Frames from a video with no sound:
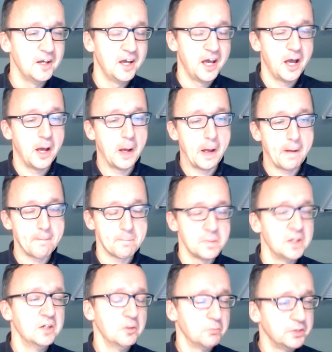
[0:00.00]

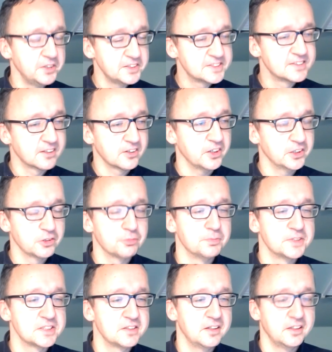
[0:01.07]
But it's the kind of
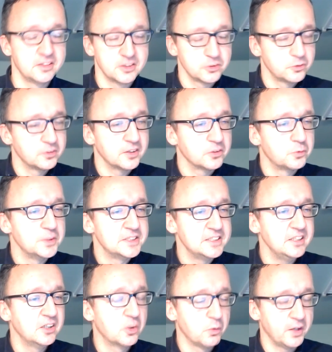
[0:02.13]
mistake that we see
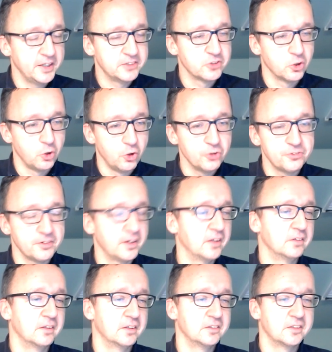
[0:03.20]
quite a lot,
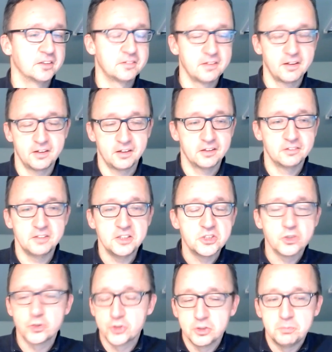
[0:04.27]
and that teachers
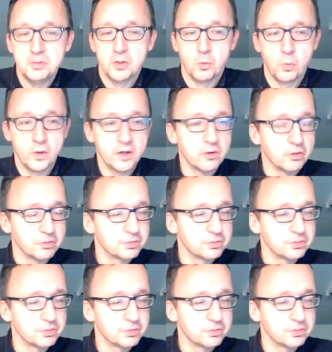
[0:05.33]
should be aware of,